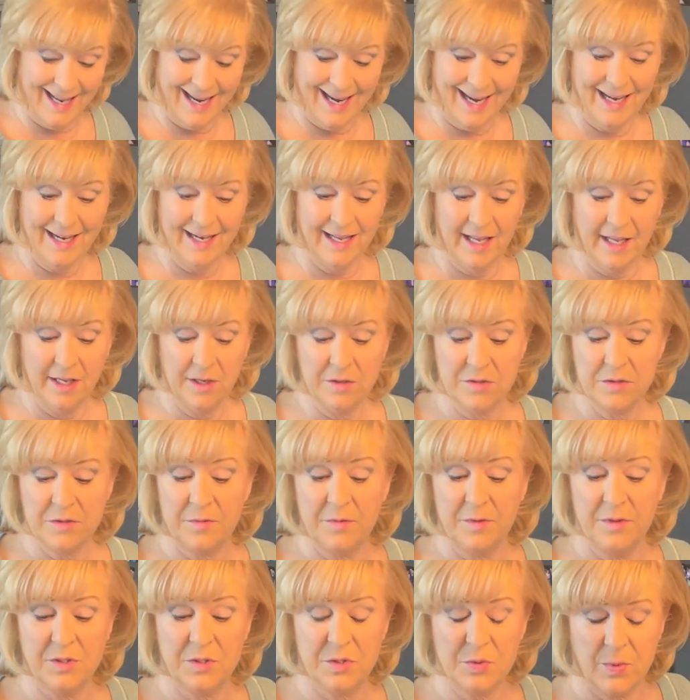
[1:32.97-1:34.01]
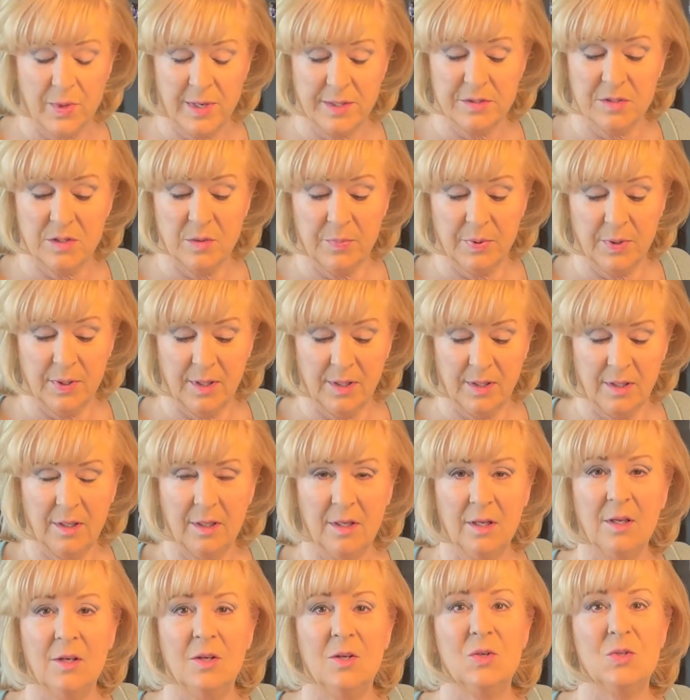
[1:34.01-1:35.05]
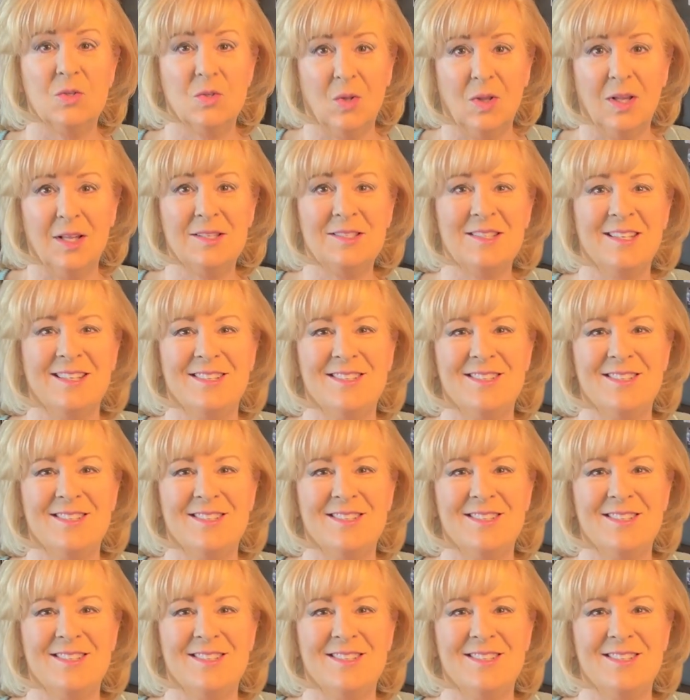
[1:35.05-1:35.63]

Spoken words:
8 eggs for this recipe. So let's get